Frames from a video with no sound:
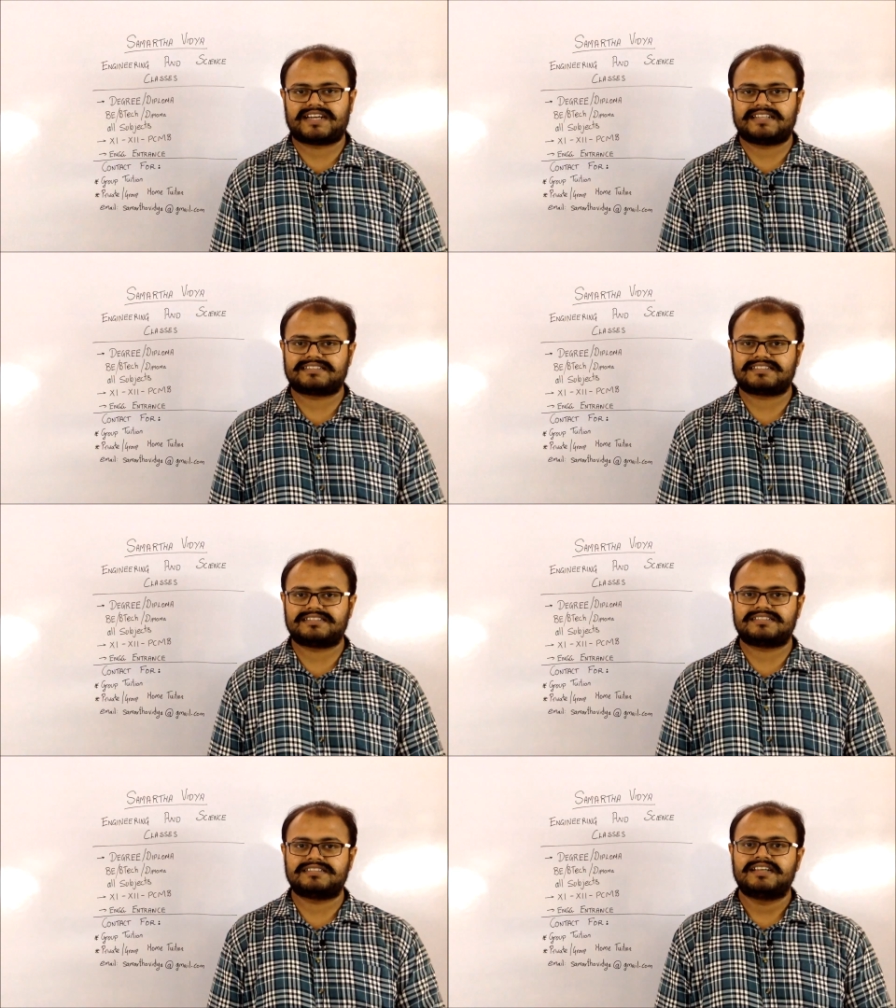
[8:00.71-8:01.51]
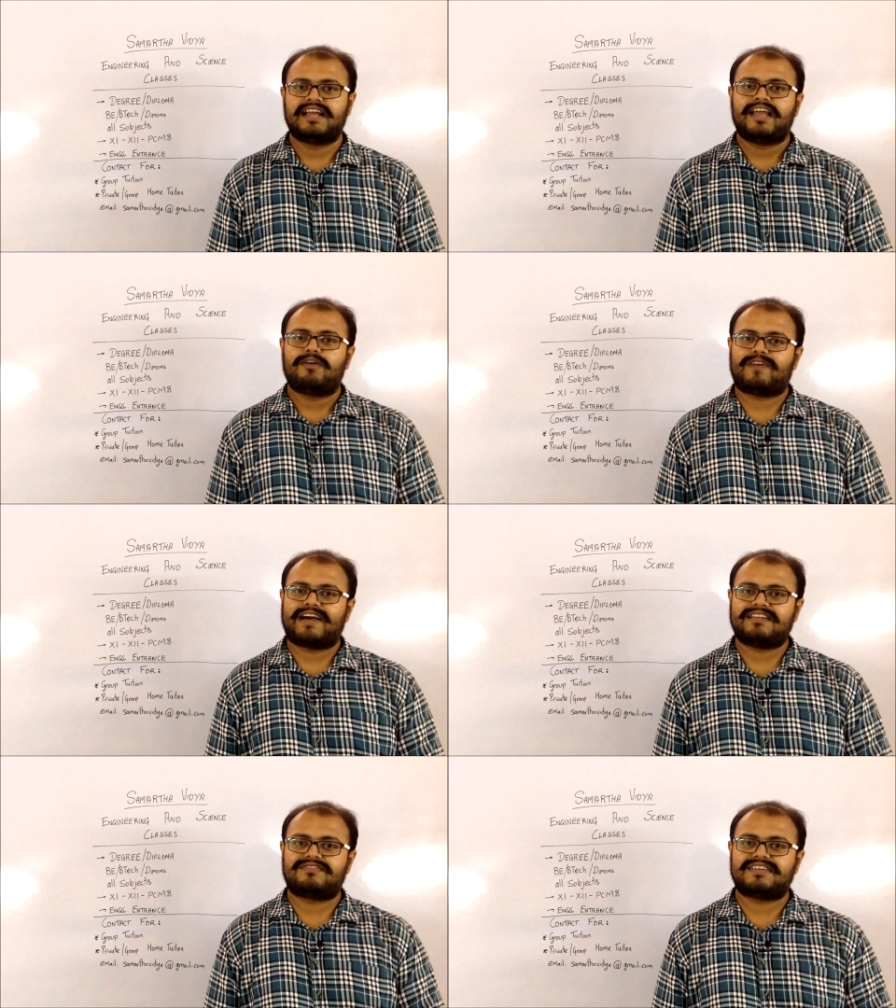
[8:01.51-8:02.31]
consider
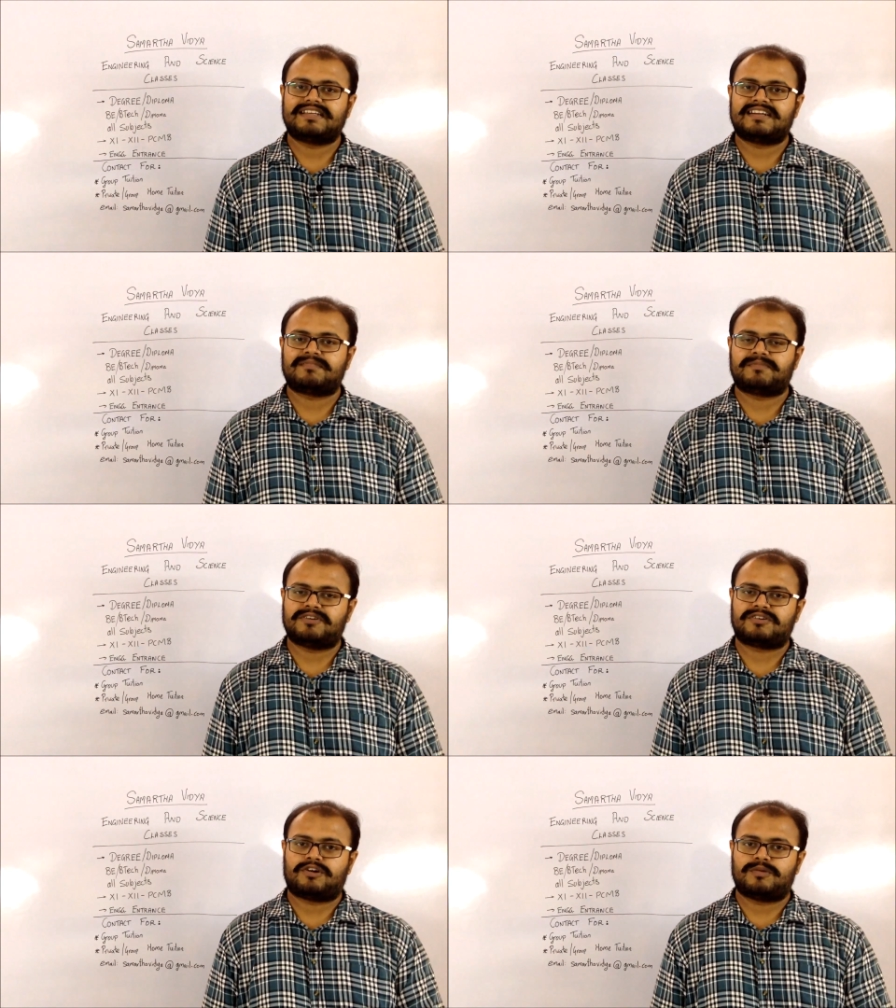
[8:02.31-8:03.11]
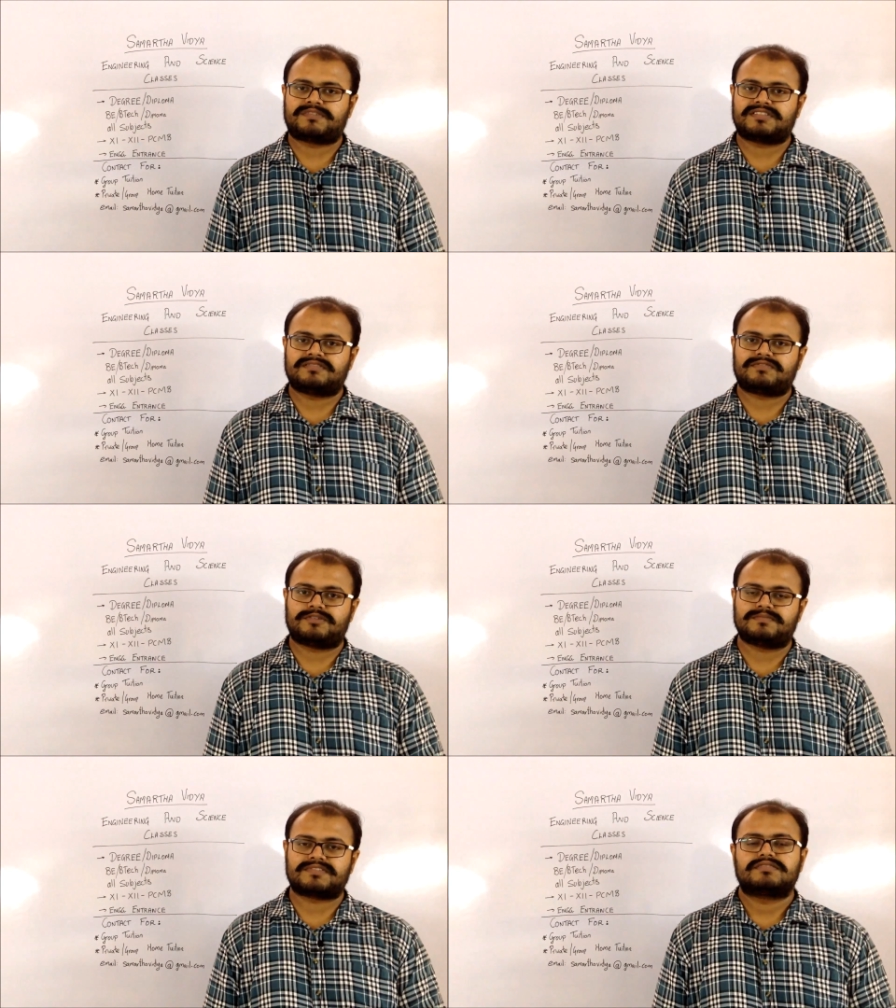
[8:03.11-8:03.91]
while filling up your option
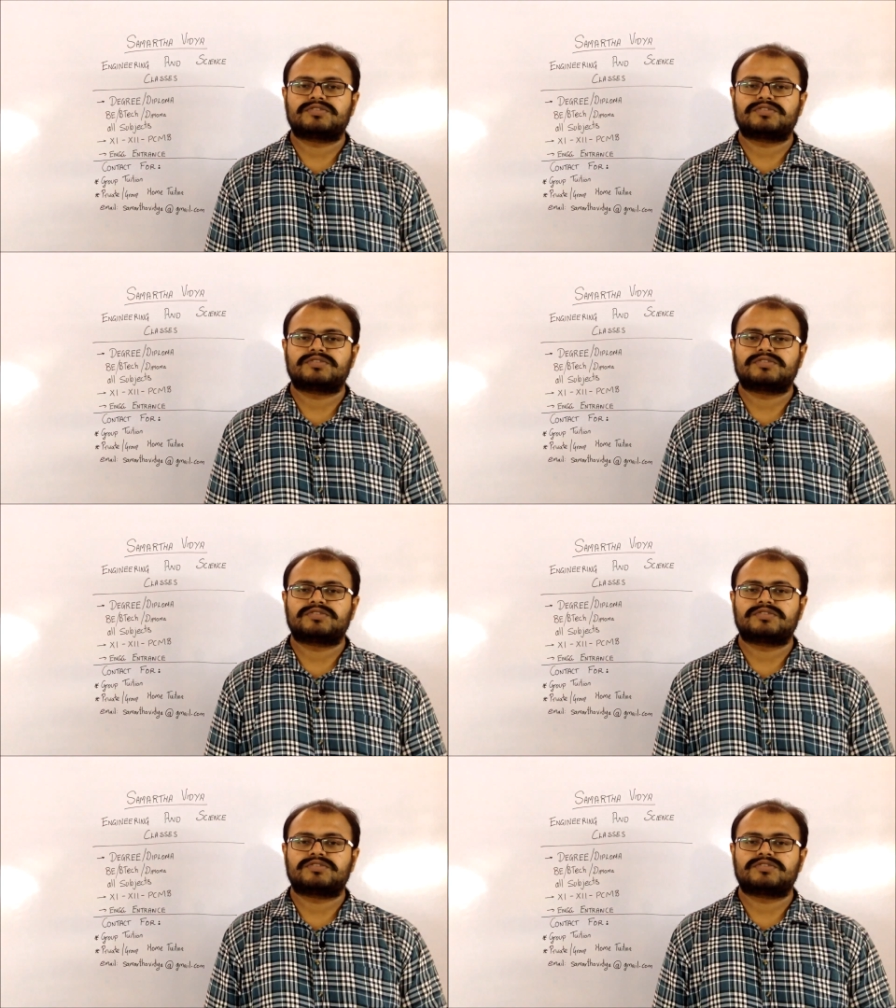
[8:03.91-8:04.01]
forms.